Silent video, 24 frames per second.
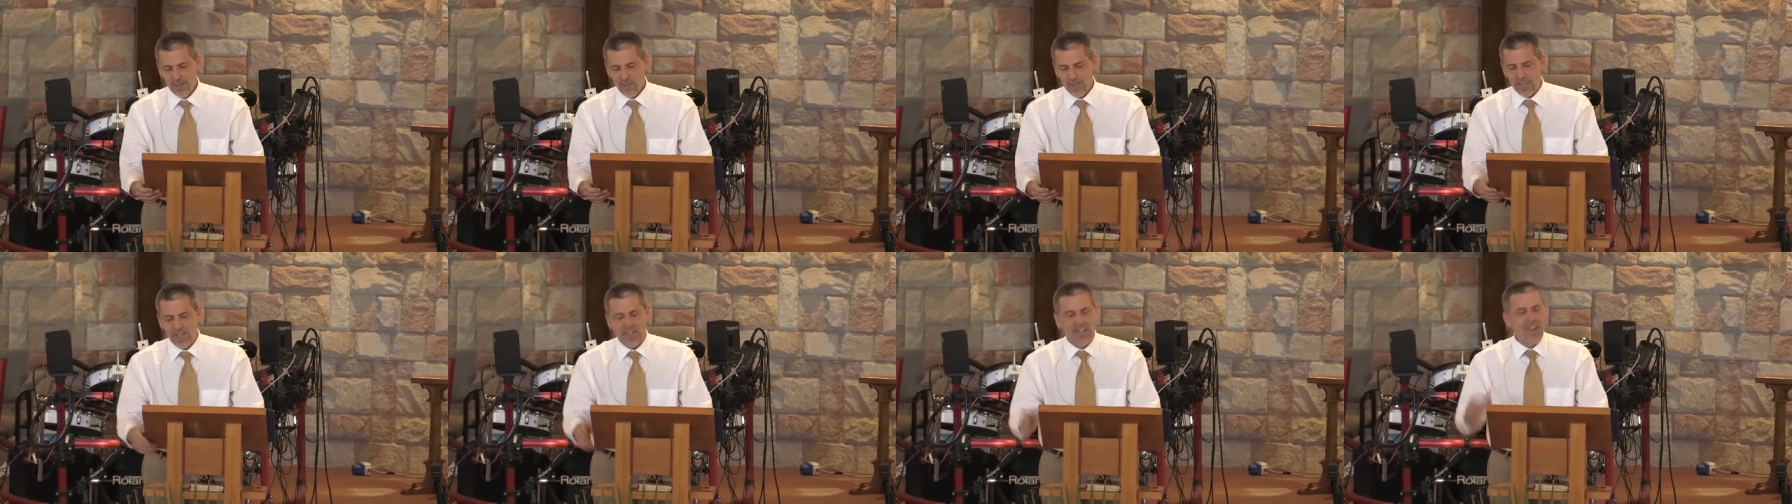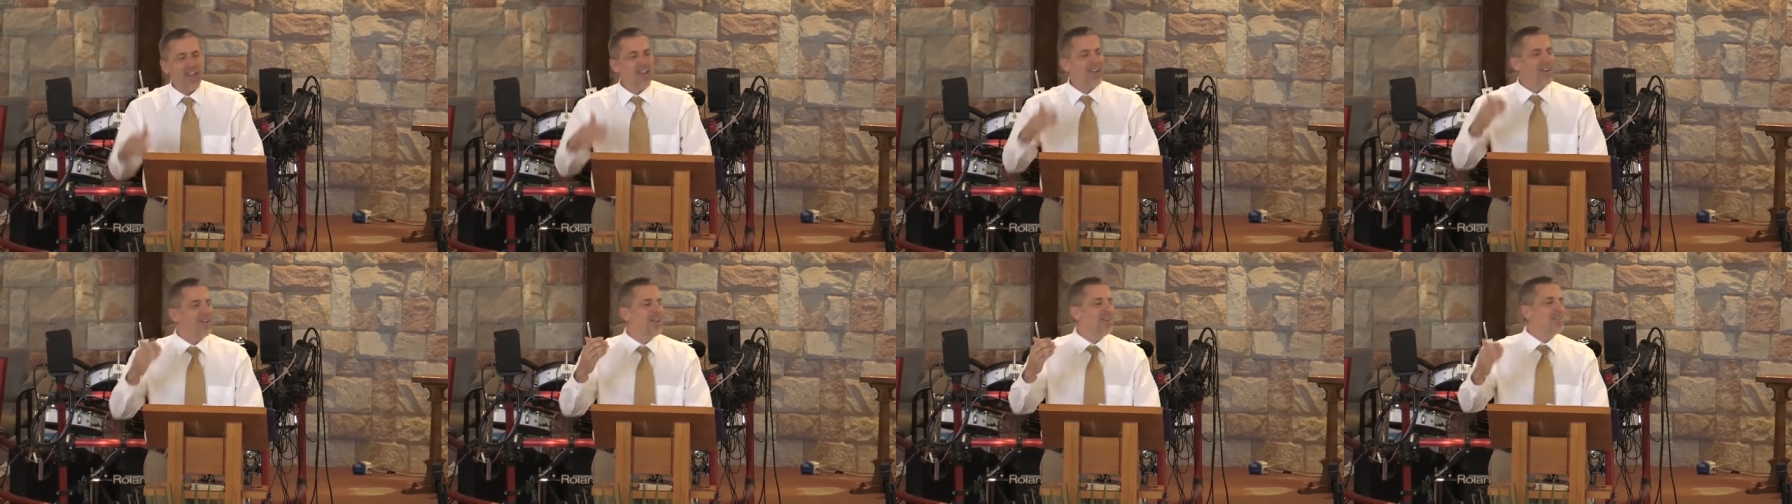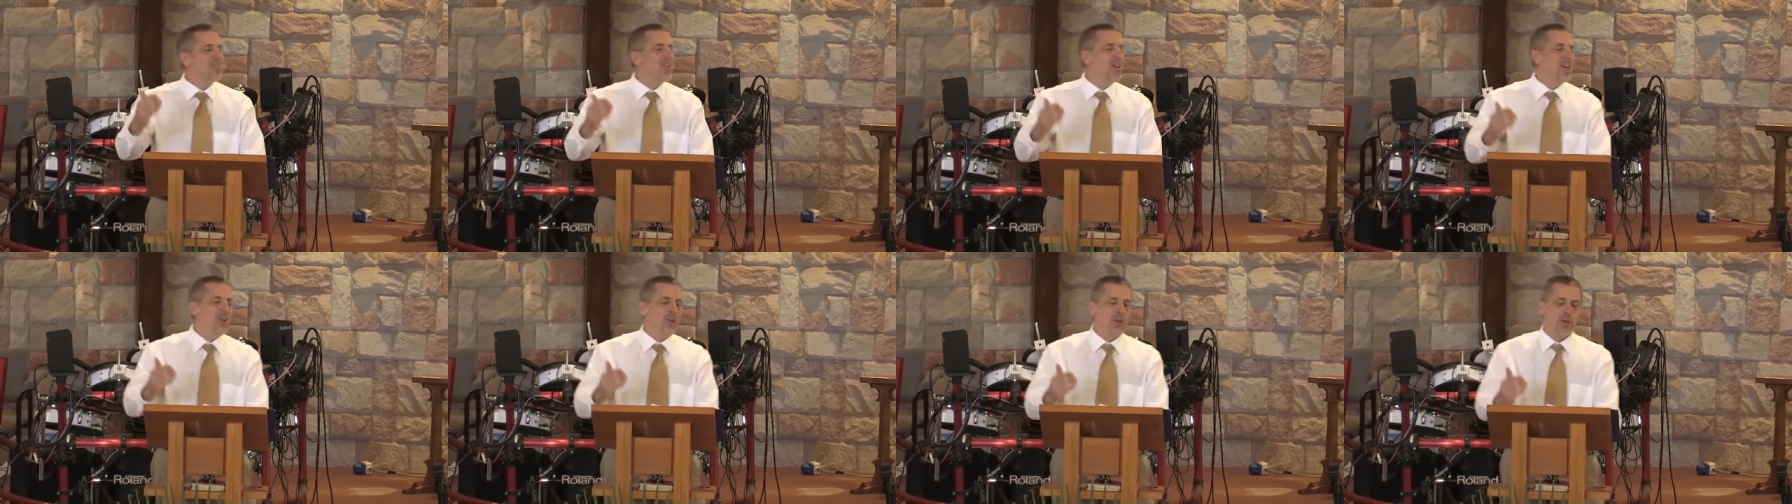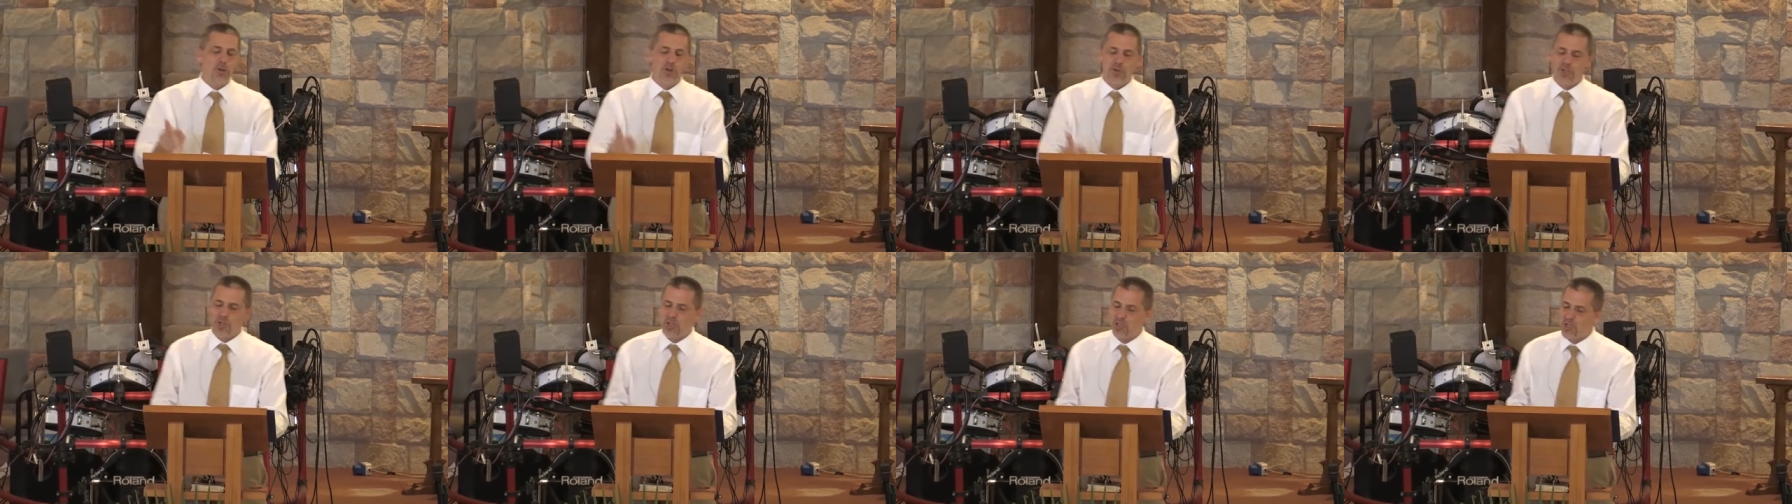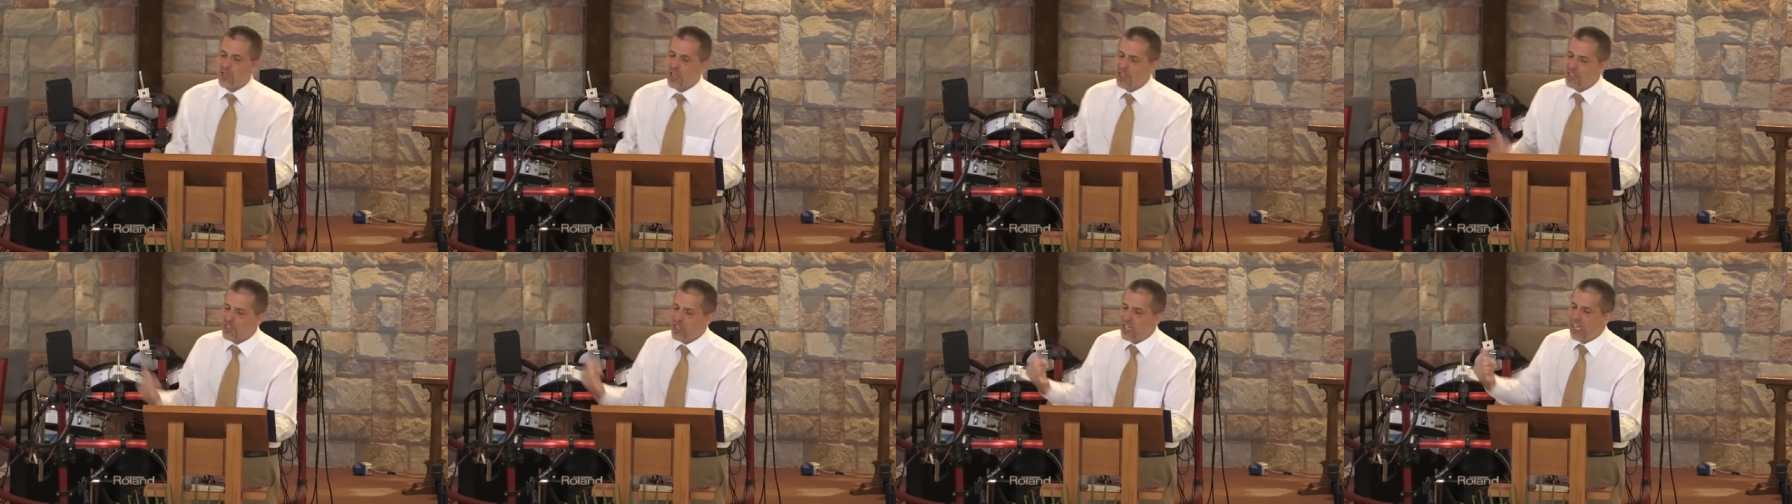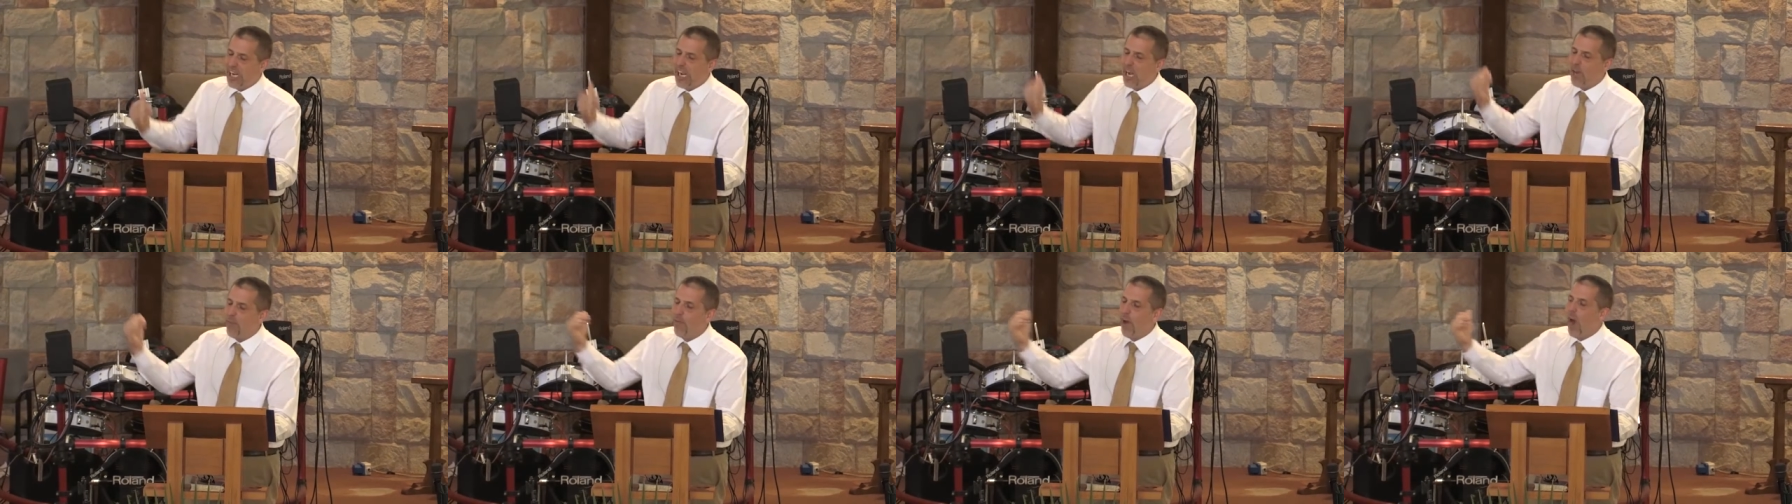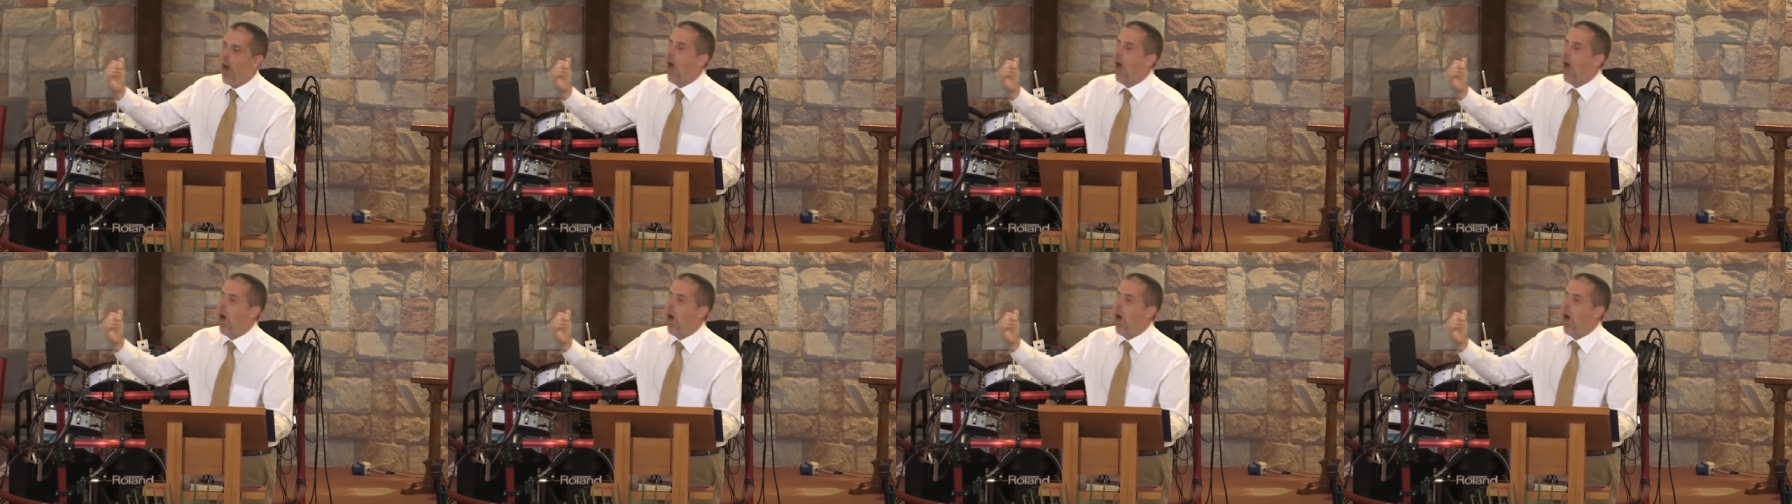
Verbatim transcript: The king continues. He says, Give